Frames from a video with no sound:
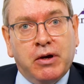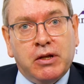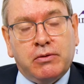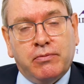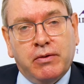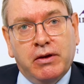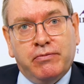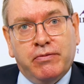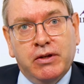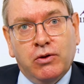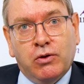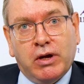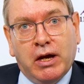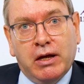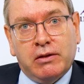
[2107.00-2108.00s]
But if
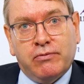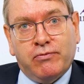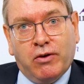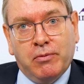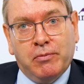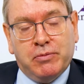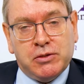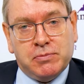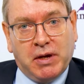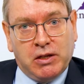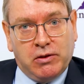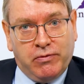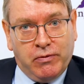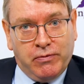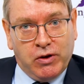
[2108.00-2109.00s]
we look at from a
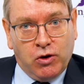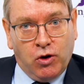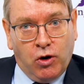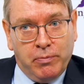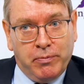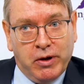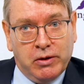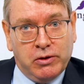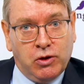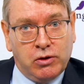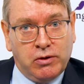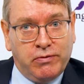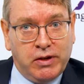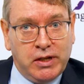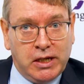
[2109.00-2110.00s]
perspective of a
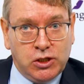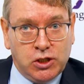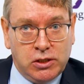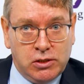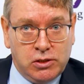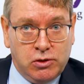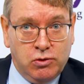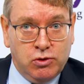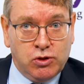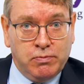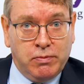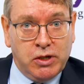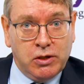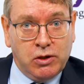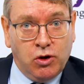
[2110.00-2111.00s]
corporate, not a financial
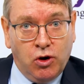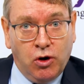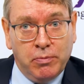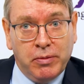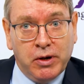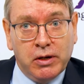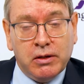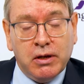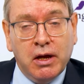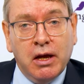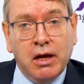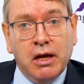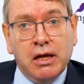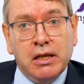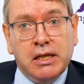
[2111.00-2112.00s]
institution, but a corporate,
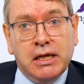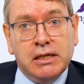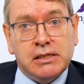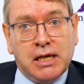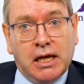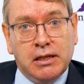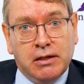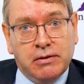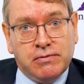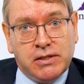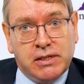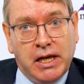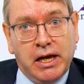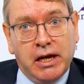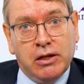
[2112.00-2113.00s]
the
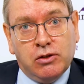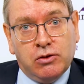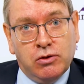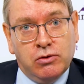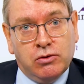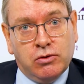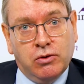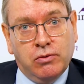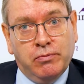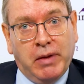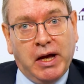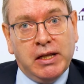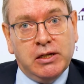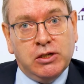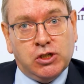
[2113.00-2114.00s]
incentives there to,
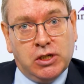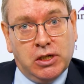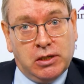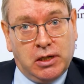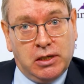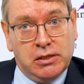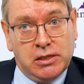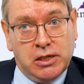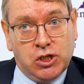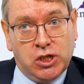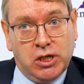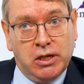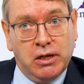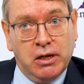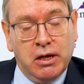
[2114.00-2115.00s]
to manage the
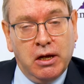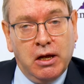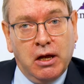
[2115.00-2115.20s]
transition.